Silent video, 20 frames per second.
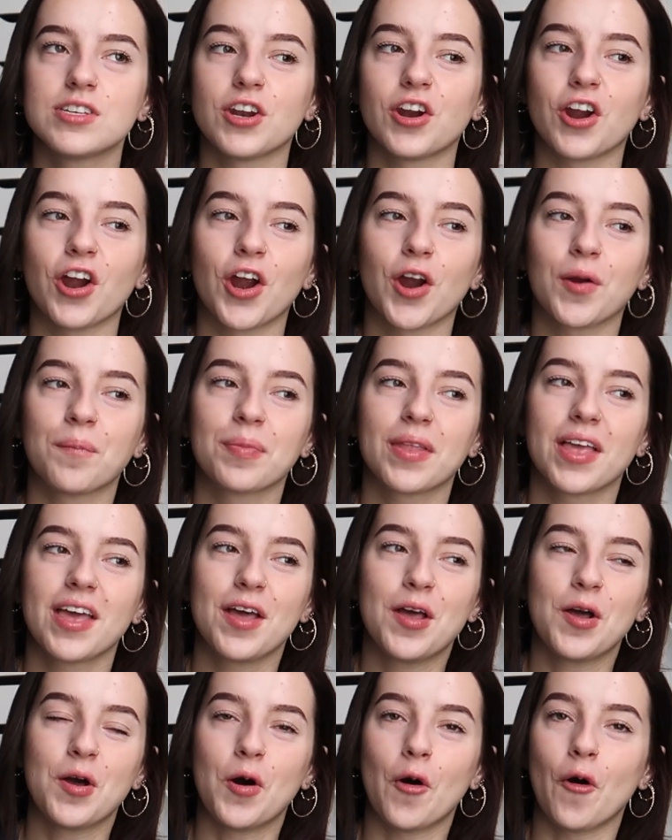you know,
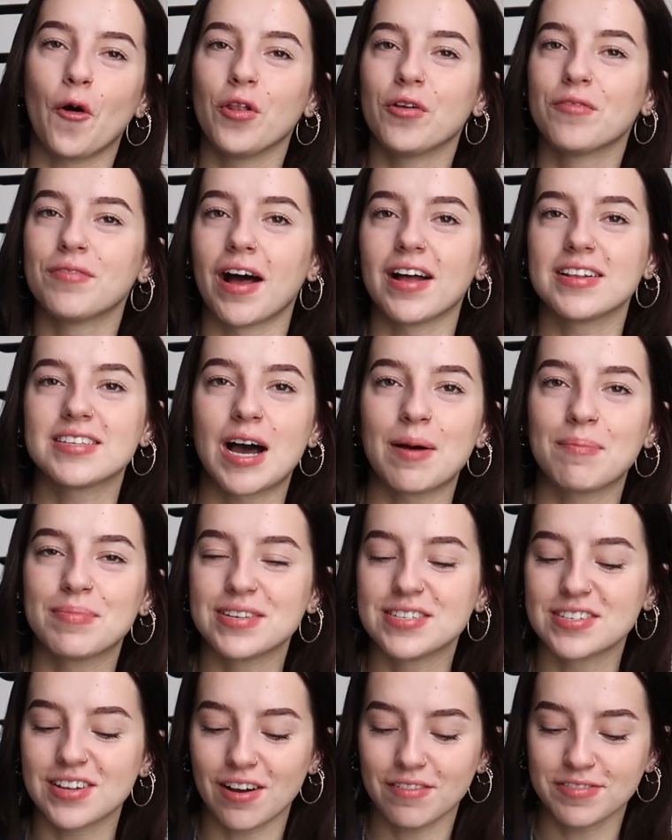all of that type
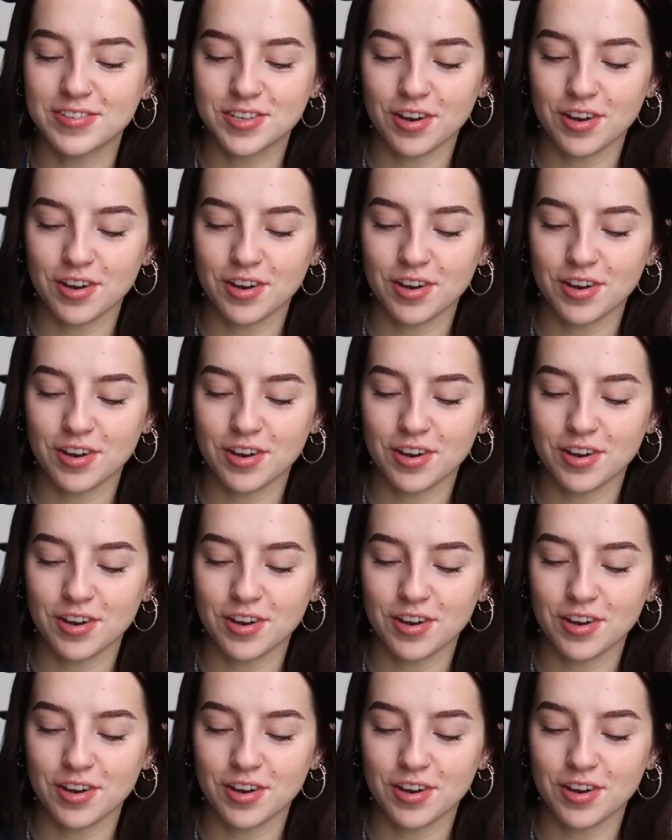of stuff.